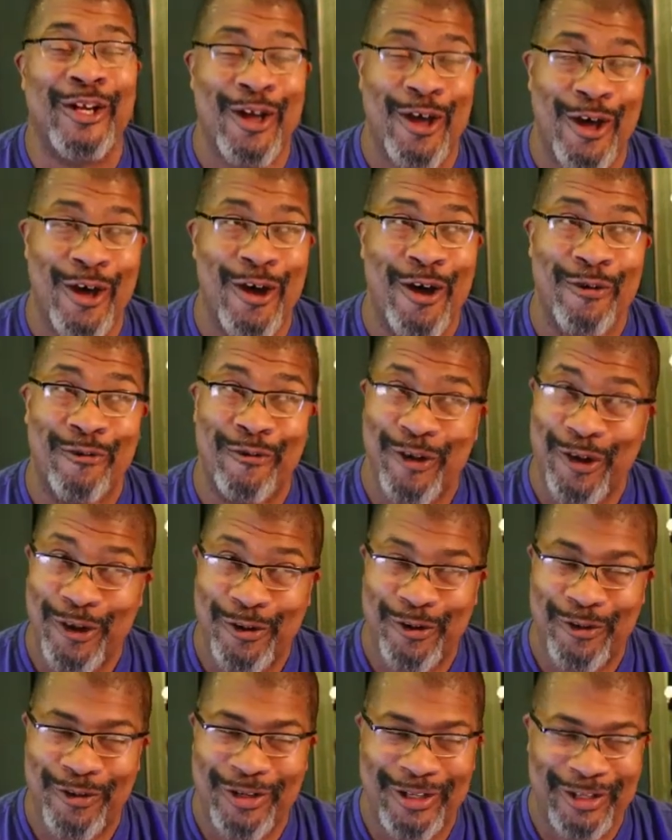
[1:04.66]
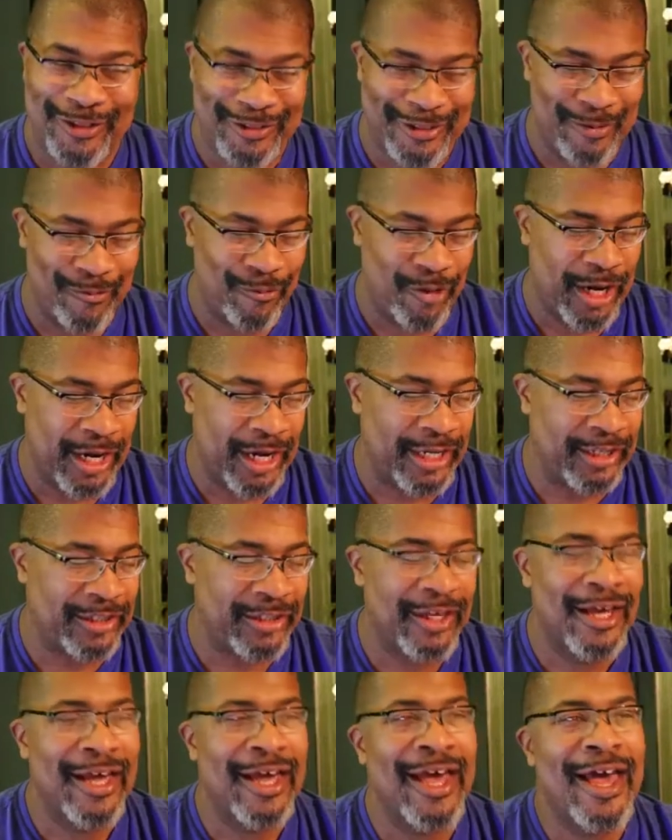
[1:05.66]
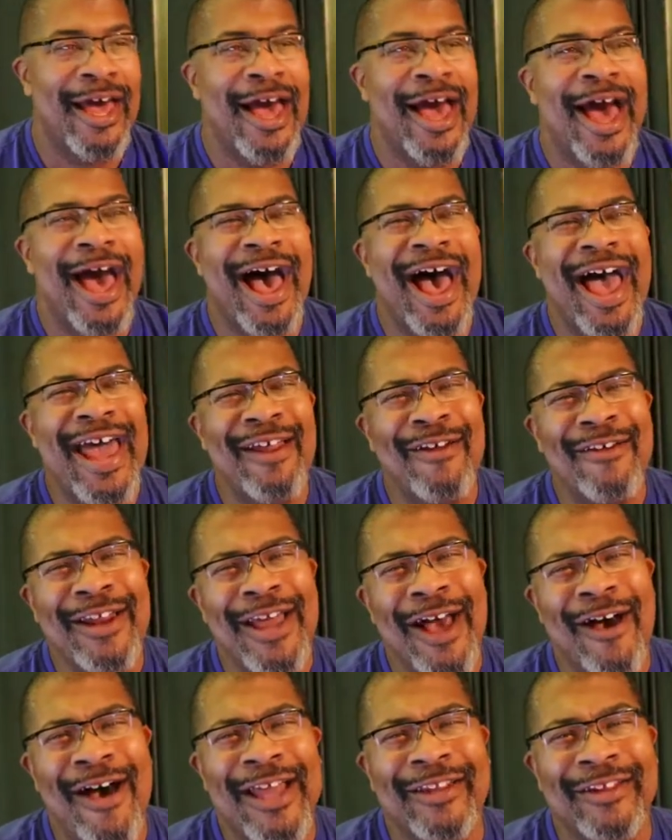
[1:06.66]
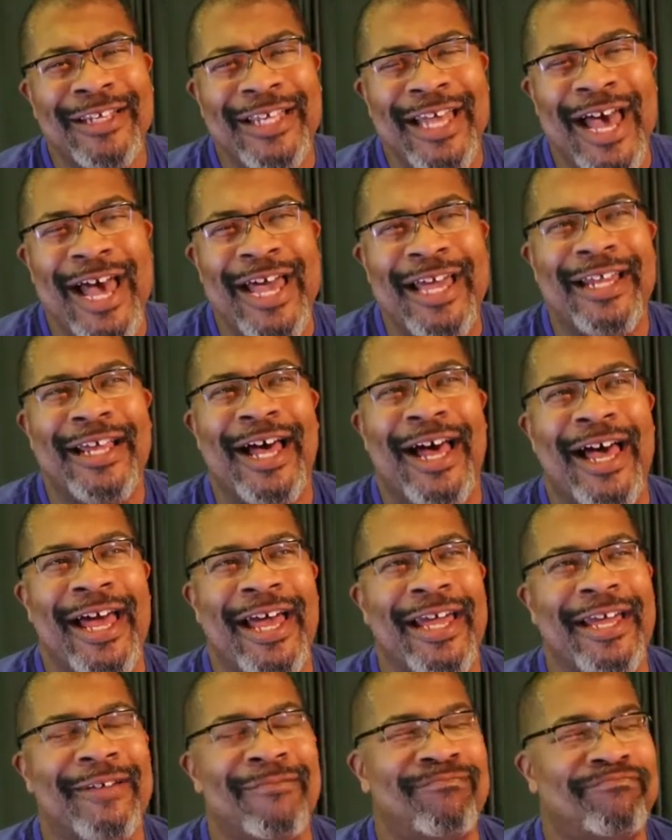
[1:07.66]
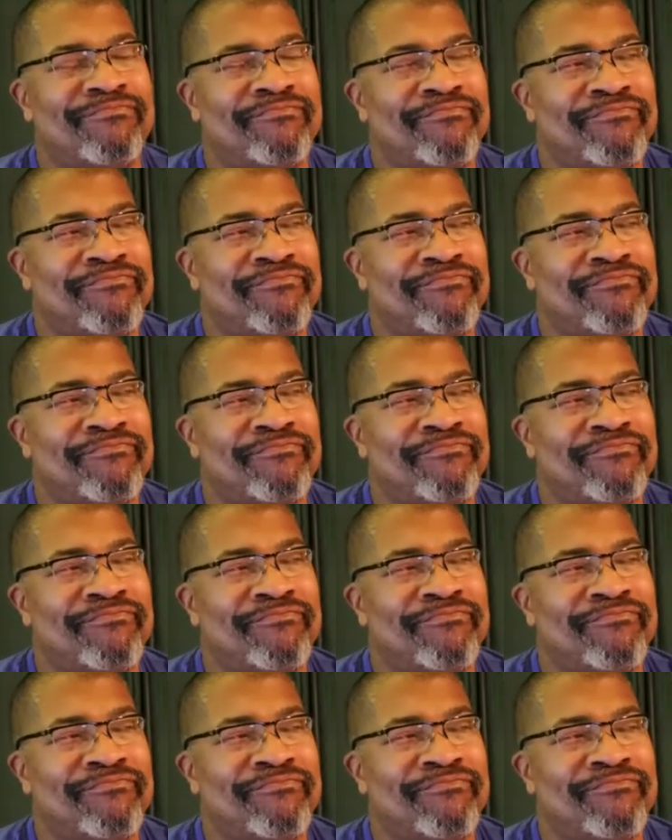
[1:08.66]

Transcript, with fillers: long road in some ways. I don't know. I look. I, I